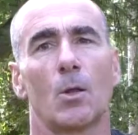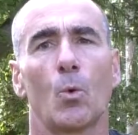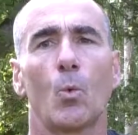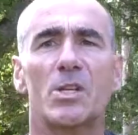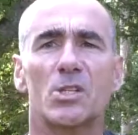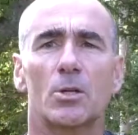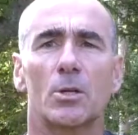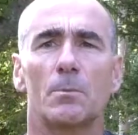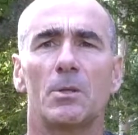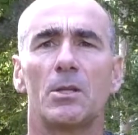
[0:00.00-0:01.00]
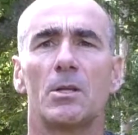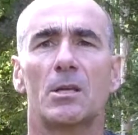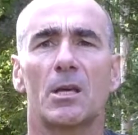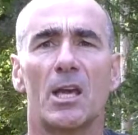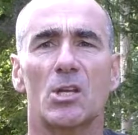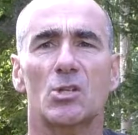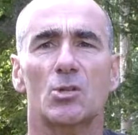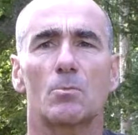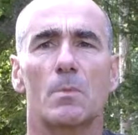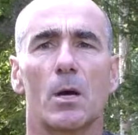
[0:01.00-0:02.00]
Which
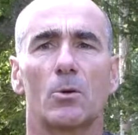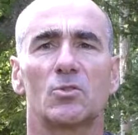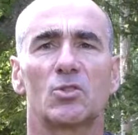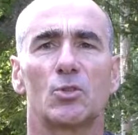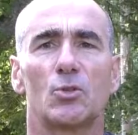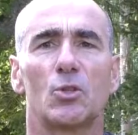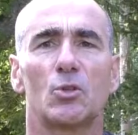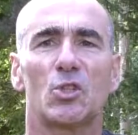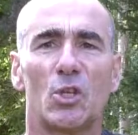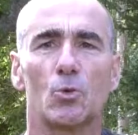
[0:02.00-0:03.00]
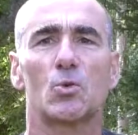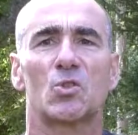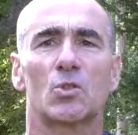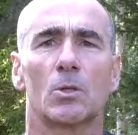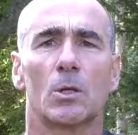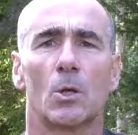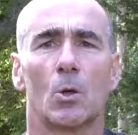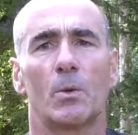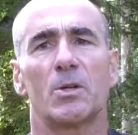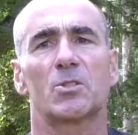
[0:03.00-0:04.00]
communication mode do you use
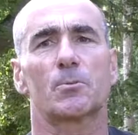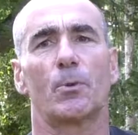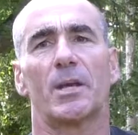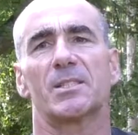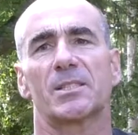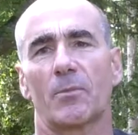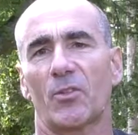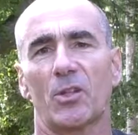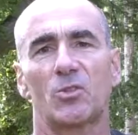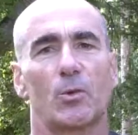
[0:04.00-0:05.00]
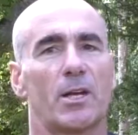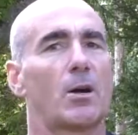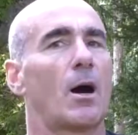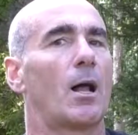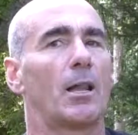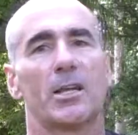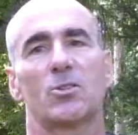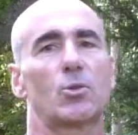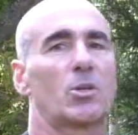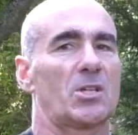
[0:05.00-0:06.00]
when you explain something to a colleague,
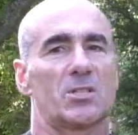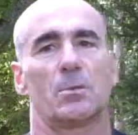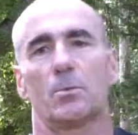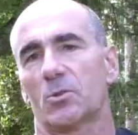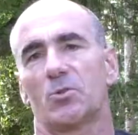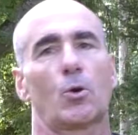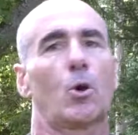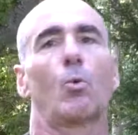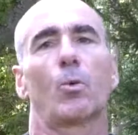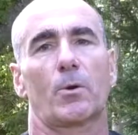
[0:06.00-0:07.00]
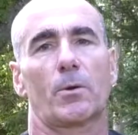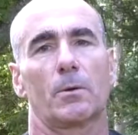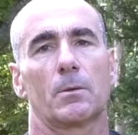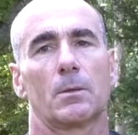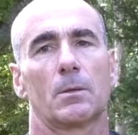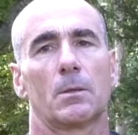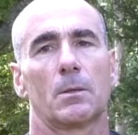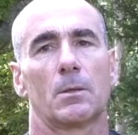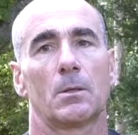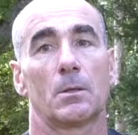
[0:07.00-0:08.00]
to a customer, to a coworker?
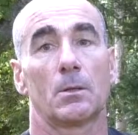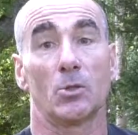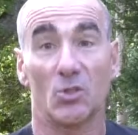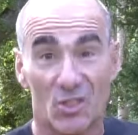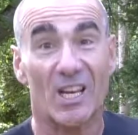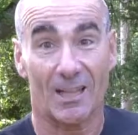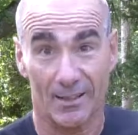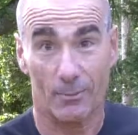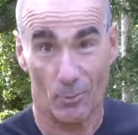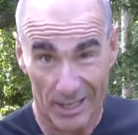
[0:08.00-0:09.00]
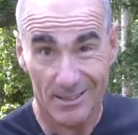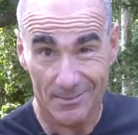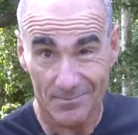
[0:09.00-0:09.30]
You tell them, right?